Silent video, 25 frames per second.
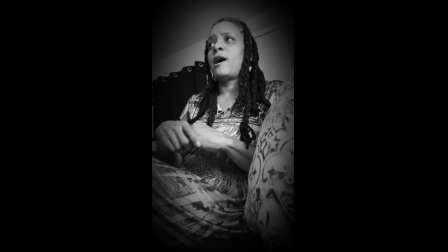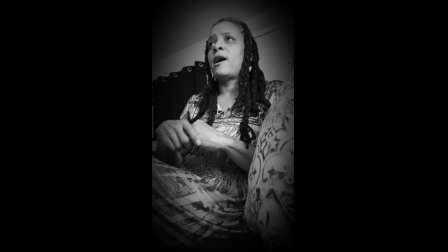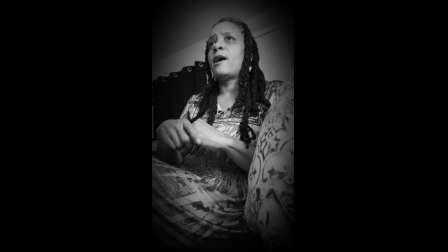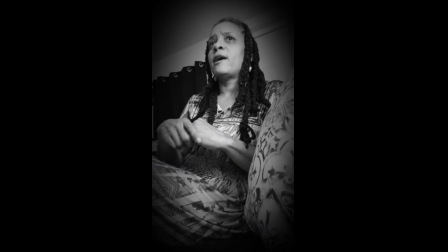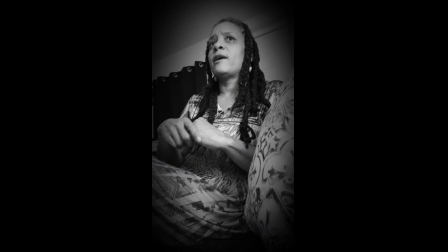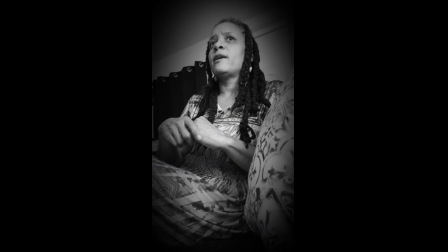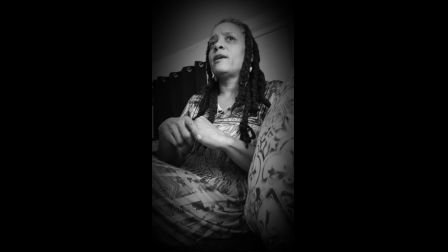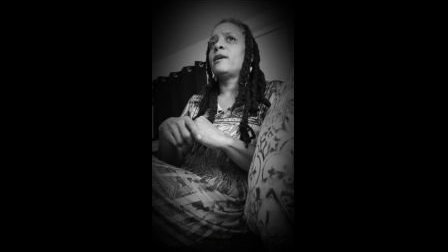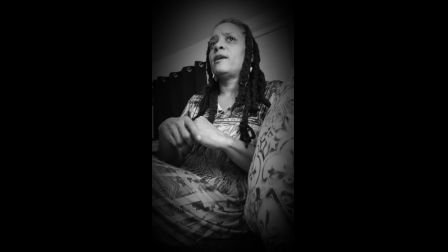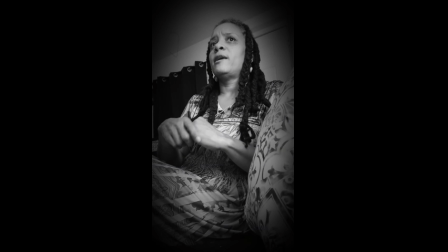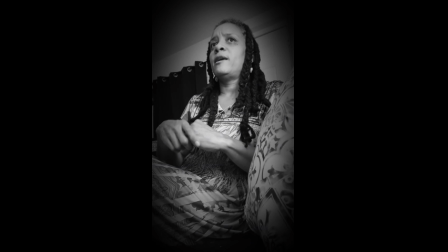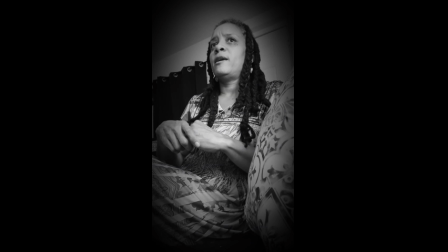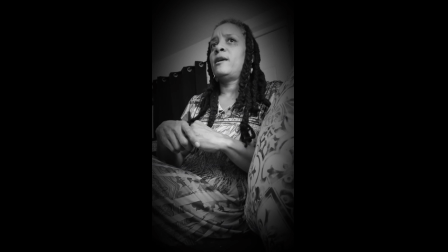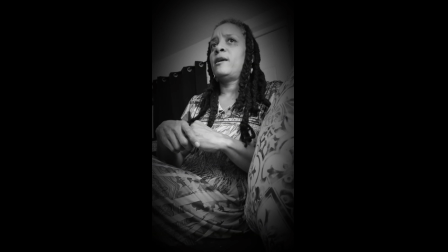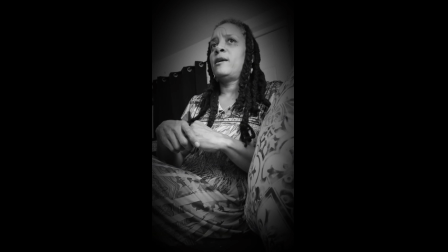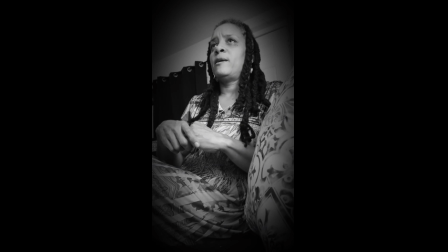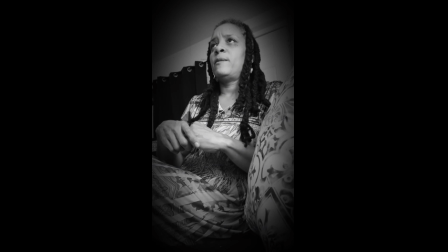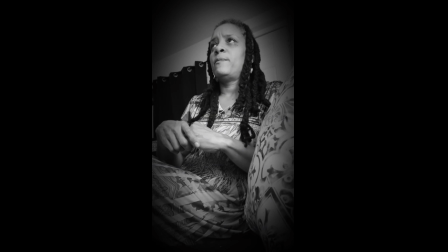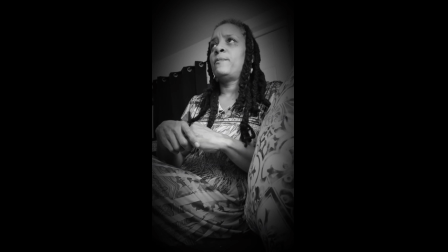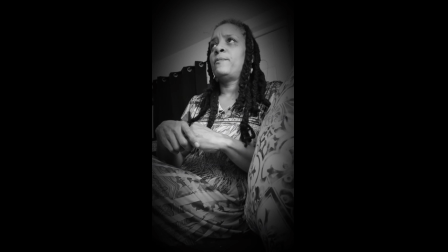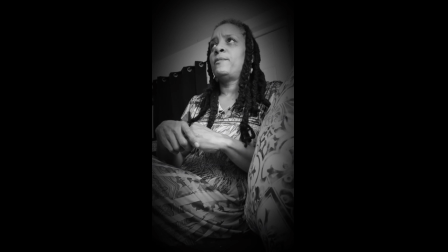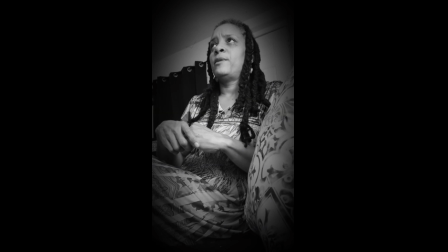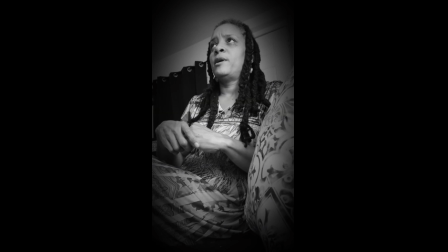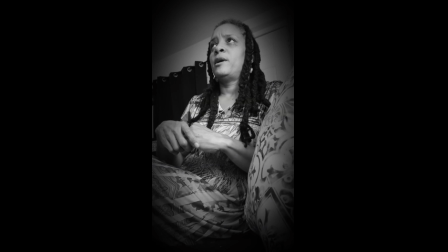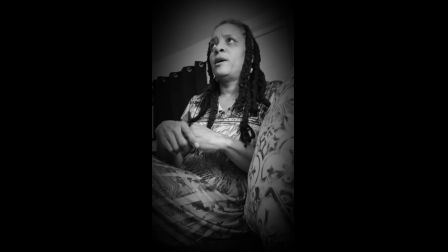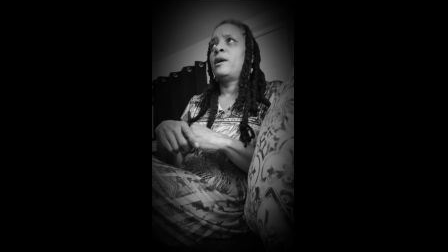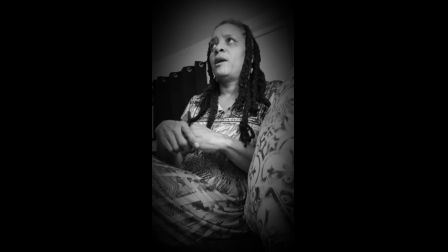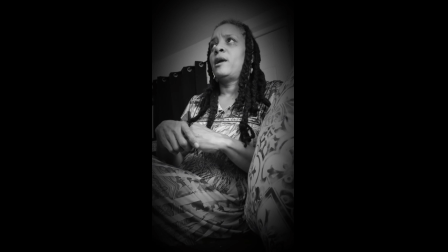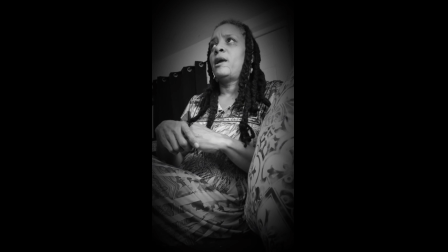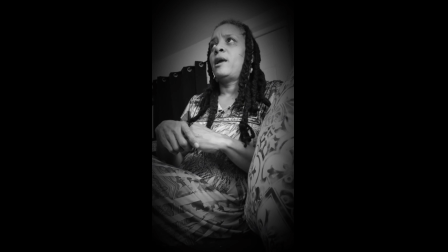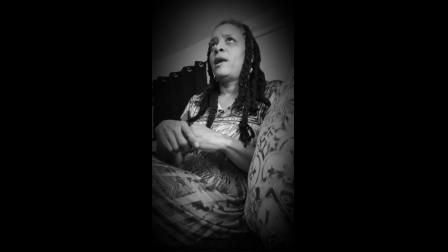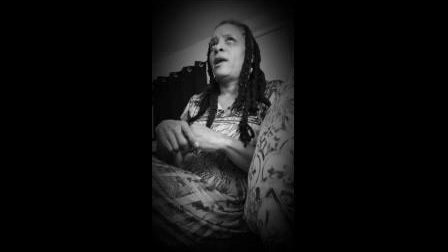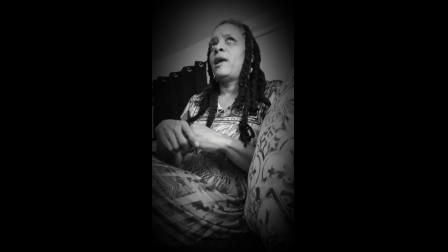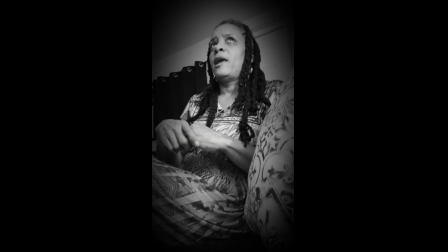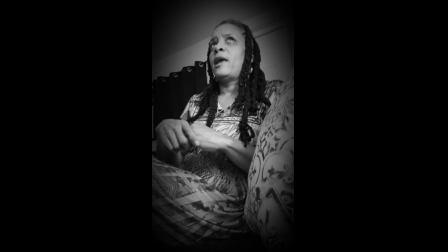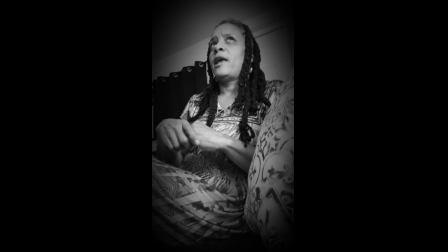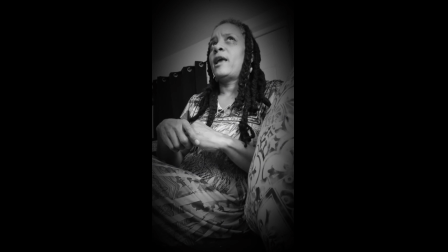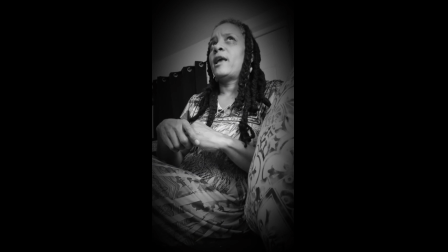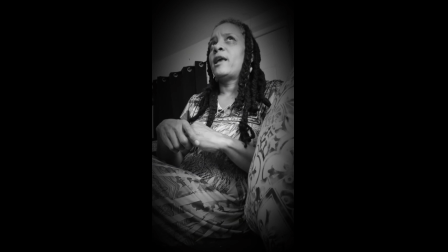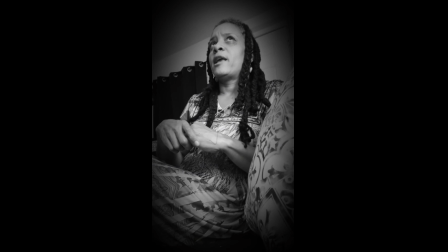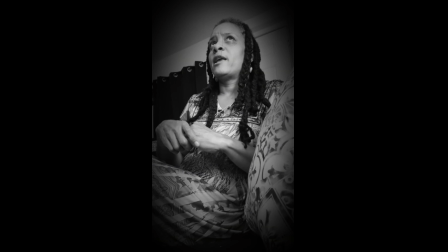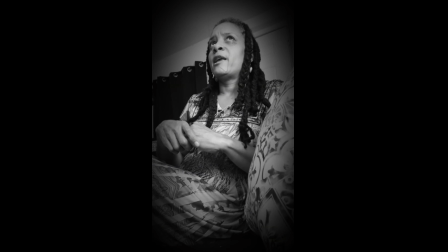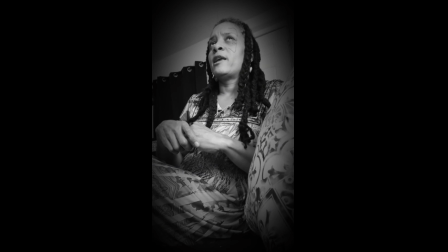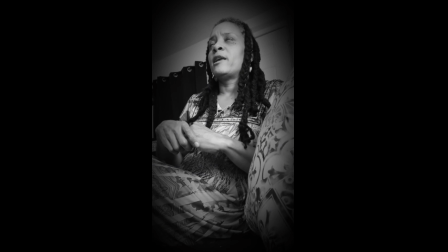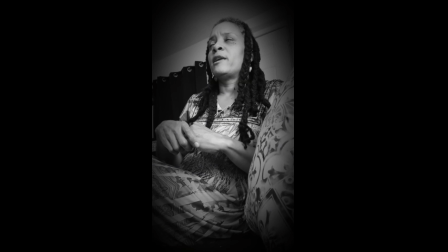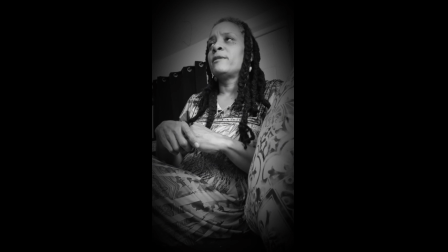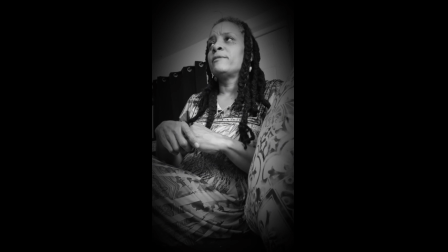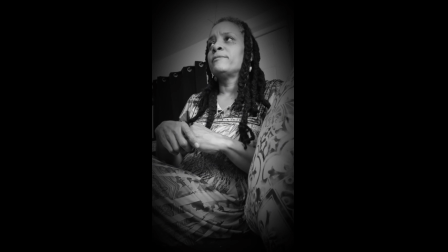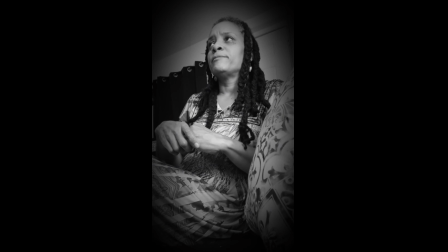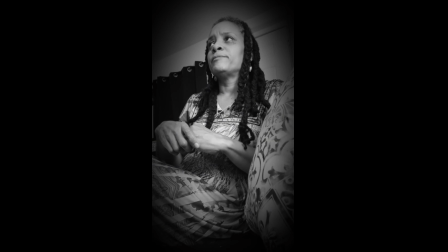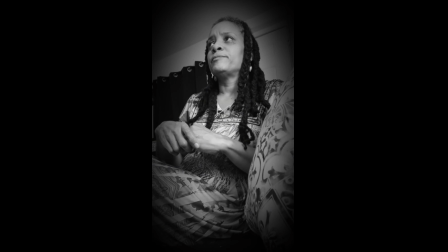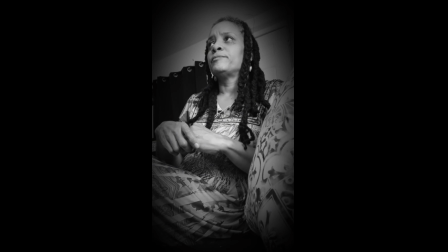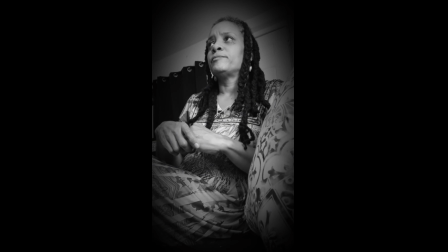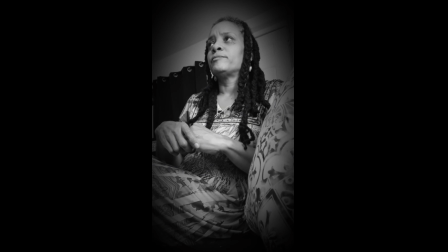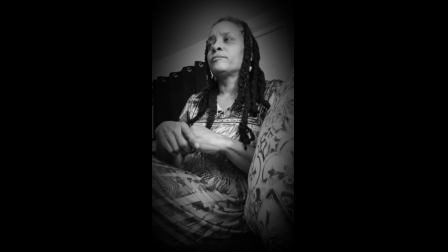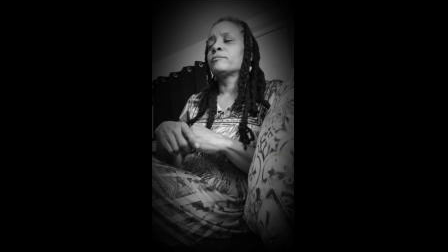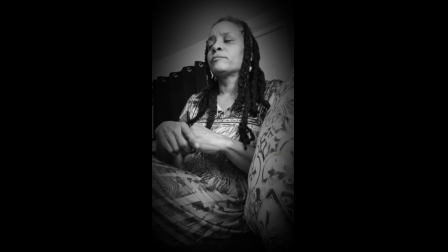I am a